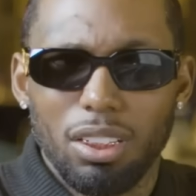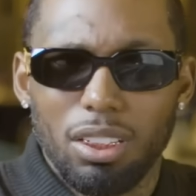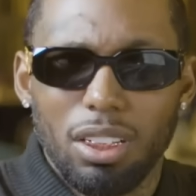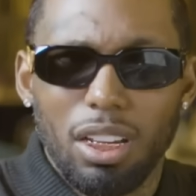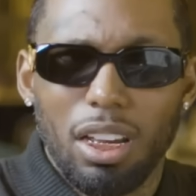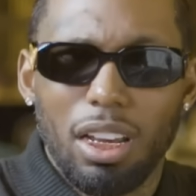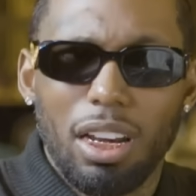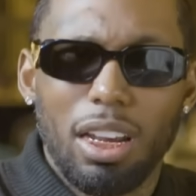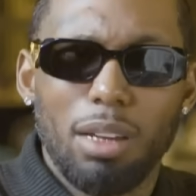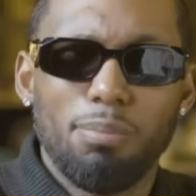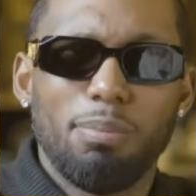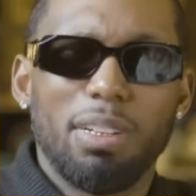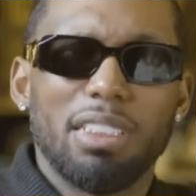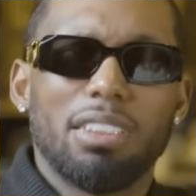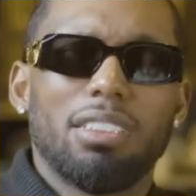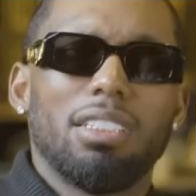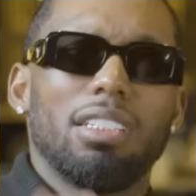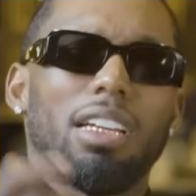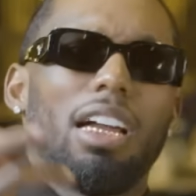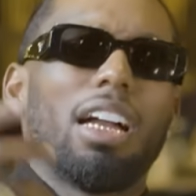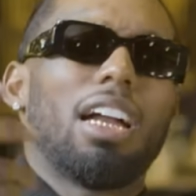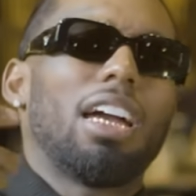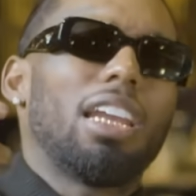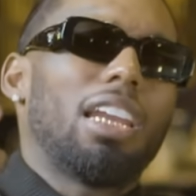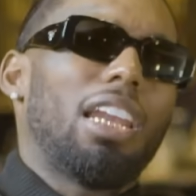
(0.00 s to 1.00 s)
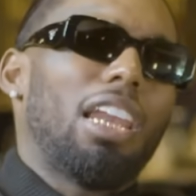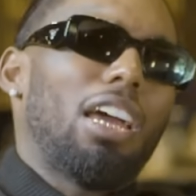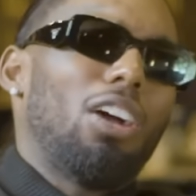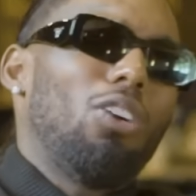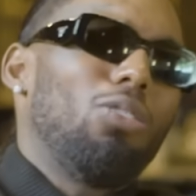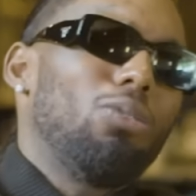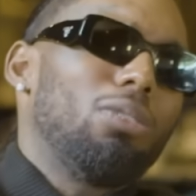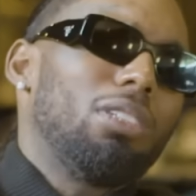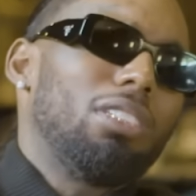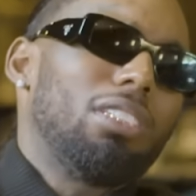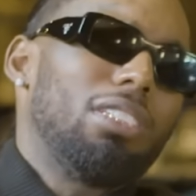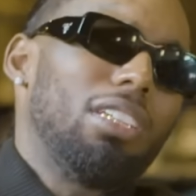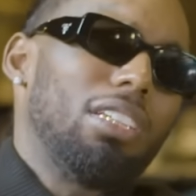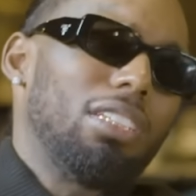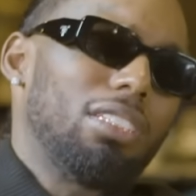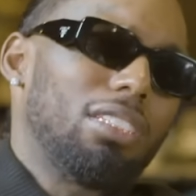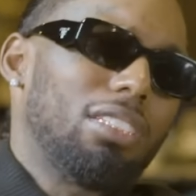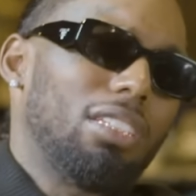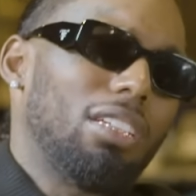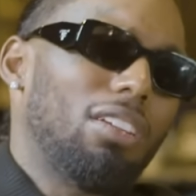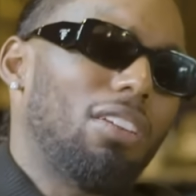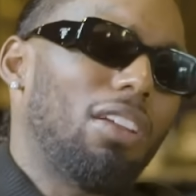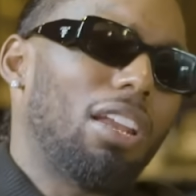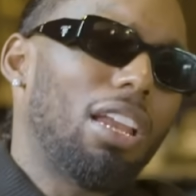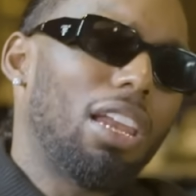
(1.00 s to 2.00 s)
No, I like my I kind of like older things
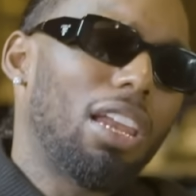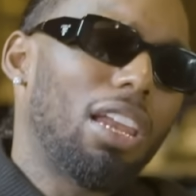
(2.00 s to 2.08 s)
still. And I